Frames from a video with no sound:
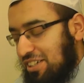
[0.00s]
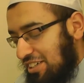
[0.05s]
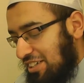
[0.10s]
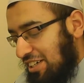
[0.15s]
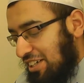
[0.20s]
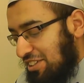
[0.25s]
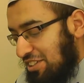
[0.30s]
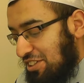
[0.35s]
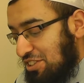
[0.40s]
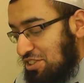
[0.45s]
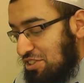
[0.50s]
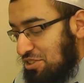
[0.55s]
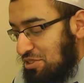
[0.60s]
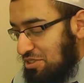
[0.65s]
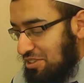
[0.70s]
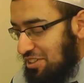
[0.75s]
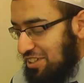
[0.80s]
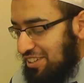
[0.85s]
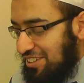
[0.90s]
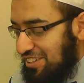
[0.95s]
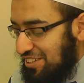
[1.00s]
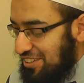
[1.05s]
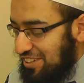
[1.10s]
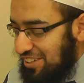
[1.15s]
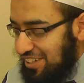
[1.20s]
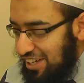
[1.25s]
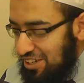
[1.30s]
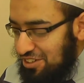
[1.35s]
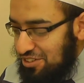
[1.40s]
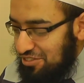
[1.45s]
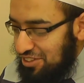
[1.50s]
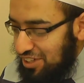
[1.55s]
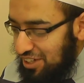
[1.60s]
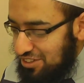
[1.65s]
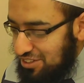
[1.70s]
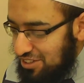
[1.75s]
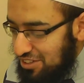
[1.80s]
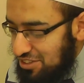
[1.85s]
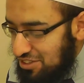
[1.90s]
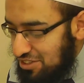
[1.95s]
And then the end of the
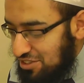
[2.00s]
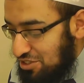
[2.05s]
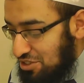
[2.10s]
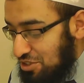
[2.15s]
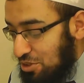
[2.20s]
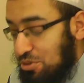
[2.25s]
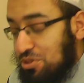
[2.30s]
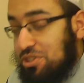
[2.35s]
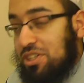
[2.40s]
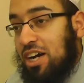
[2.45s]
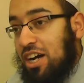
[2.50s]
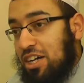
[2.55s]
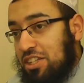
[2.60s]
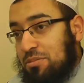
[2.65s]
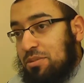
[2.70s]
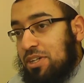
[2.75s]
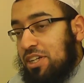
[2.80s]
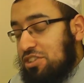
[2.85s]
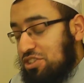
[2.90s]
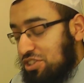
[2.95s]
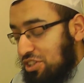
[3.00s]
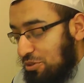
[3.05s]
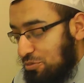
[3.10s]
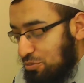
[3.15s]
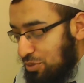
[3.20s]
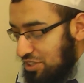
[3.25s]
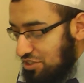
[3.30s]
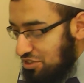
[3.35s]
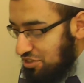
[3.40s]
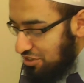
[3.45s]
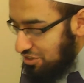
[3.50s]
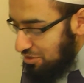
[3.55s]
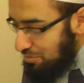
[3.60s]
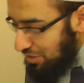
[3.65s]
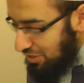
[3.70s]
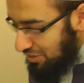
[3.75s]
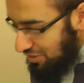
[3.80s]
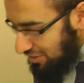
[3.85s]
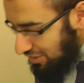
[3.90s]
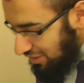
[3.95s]
hadith shows that Adam alayhi salam wins the
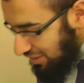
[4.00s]
debate.